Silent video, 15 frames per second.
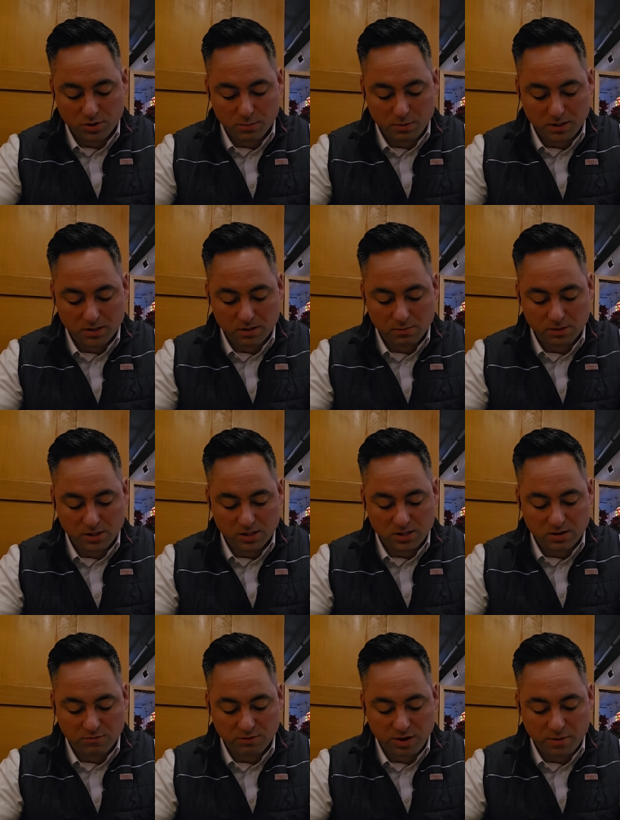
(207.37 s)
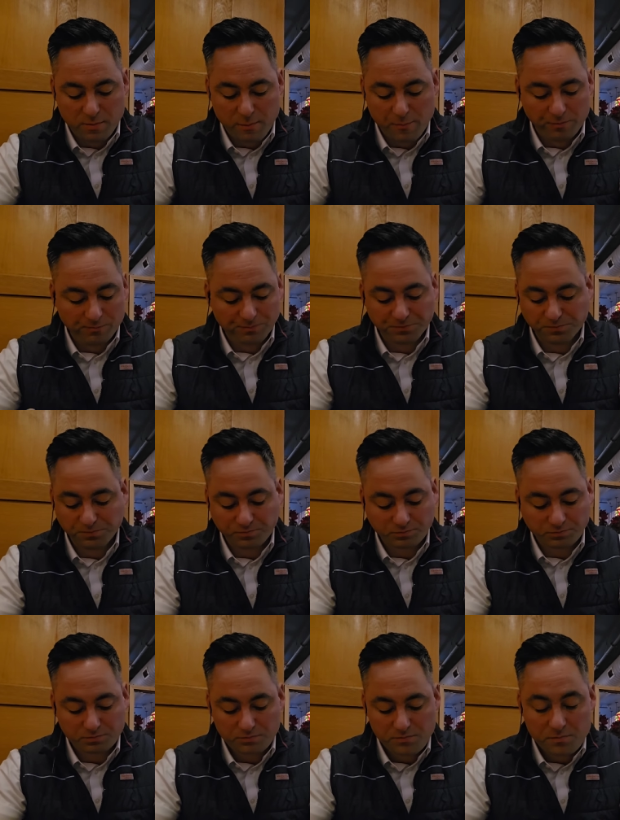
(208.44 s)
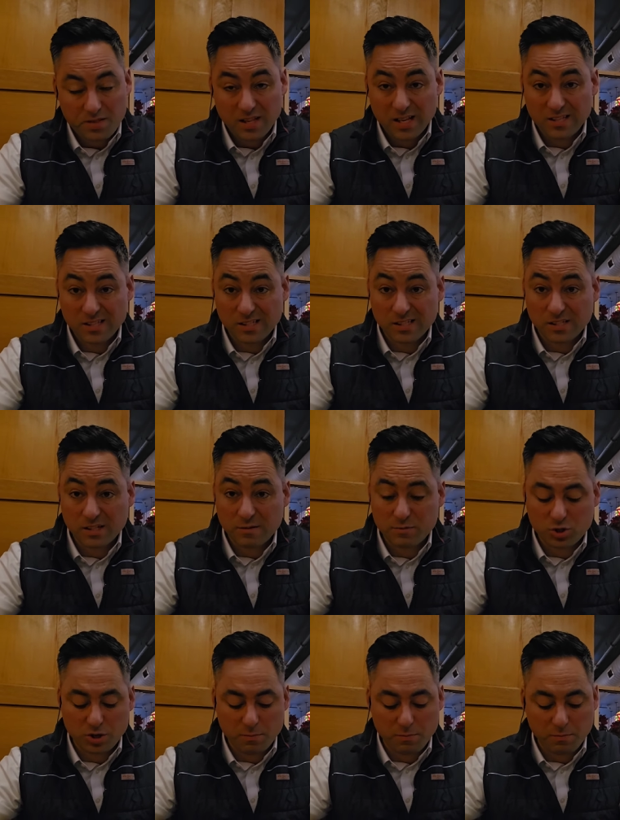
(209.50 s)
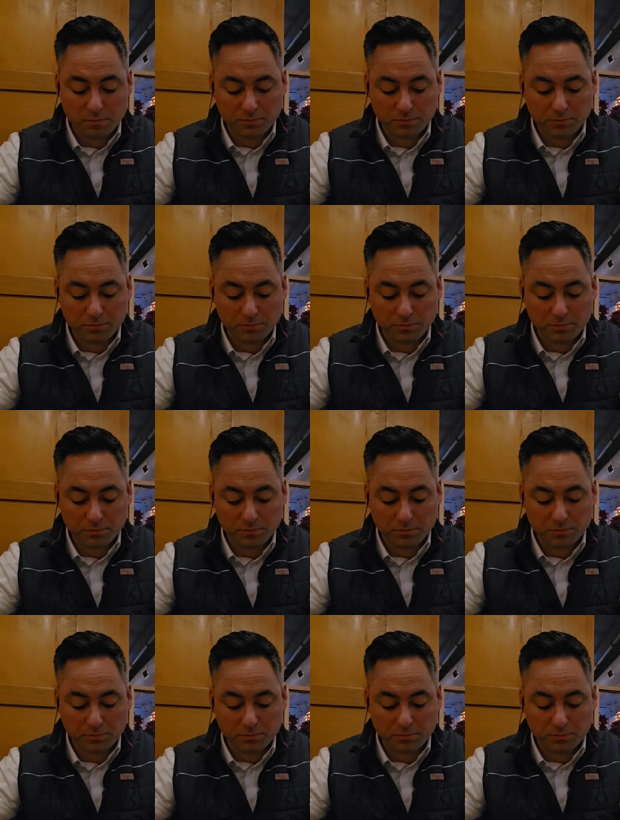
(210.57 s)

to be something different. It's a Slim Jim.